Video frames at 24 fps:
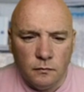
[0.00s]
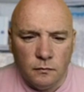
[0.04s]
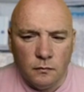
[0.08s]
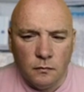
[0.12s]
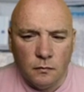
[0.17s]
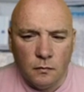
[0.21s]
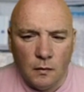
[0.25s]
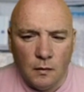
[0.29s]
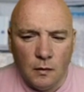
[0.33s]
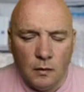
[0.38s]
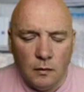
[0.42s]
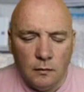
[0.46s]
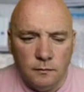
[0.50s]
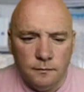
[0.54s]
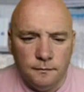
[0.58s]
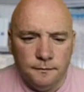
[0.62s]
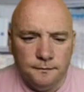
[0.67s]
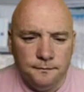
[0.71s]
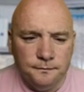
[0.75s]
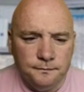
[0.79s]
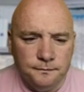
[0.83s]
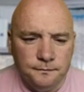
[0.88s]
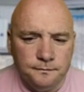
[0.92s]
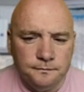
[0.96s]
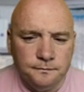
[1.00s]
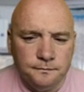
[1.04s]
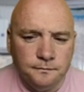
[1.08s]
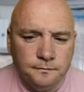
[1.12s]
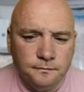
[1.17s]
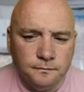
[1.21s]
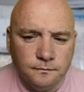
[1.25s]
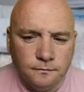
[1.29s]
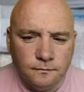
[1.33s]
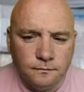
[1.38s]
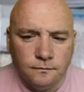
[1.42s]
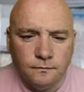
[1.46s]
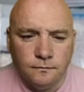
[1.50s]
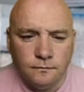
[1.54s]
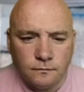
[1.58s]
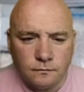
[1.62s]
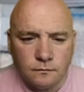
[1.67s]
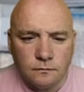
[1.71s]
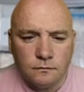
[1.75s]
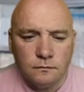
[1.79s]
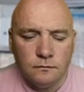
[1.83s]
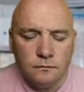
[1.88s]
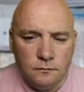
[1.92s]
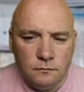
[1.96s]

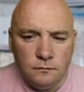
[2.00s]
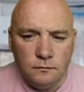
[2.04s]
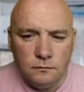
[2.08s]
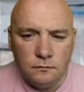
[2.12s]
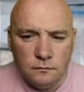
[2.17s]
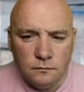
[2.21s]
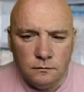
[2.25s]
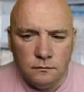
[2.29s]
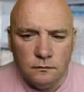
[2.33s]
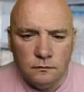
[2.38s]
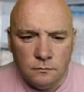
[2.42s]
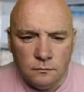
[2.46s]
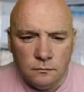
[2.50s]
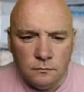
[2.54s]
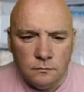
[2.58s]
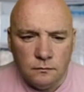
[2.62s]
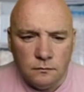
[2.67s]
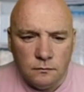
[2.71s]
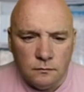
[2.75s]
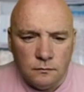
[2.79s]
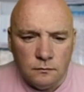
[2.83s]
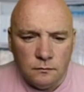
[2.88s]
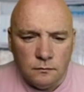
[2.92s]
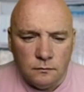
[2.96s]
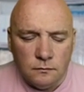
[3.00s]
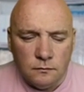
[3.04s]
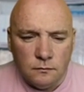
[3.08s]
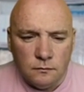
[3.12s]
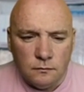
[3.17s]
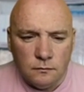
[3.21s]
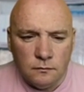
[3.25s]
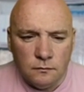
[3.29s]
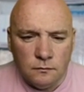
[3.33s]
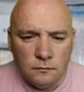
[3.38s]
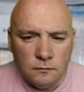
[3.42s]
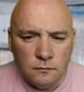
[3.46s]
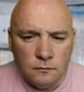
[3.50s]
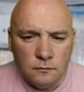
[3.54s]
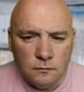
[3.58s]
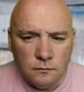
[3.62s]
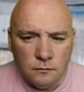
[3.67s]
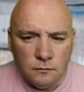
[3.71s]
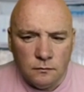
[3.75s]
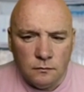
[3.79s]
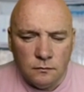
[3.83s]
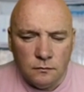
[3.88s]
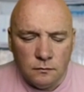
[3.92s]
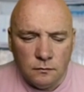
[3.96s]

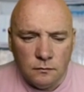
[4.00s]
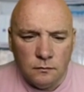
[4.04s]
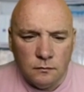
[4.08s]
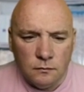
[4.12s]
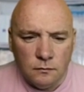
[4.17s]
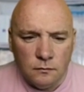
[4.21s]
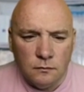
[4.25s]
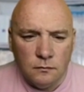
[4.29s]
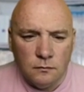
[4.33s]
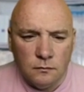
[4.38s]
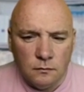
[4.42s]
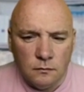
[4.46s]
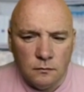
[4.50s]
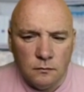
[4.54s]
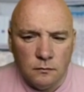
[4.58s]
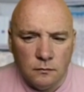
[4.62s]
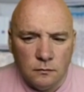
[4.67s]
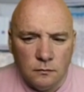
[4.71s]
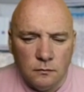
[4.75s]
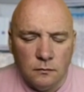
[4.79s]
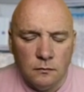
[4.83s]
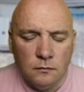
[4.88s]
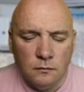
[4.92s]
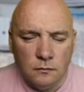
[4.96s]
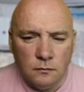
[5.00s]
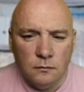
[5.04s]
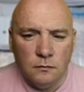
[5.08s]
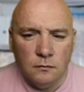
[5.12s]
(silent)